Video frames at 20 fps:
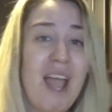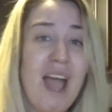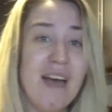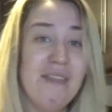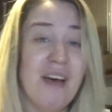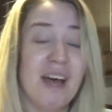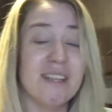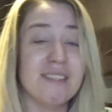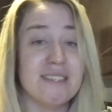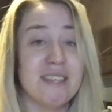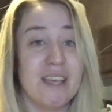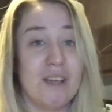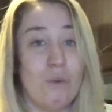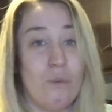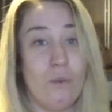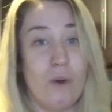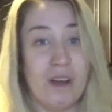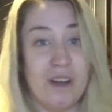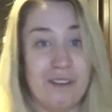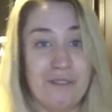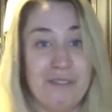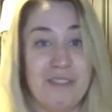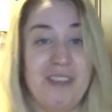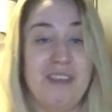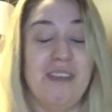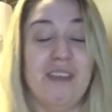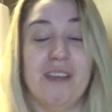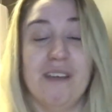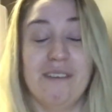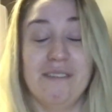And that's like one of
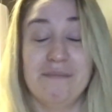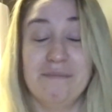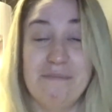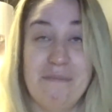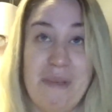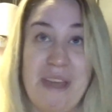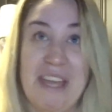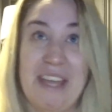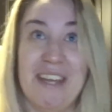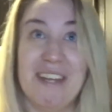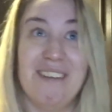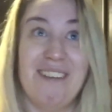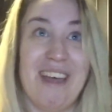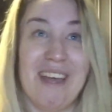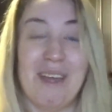the main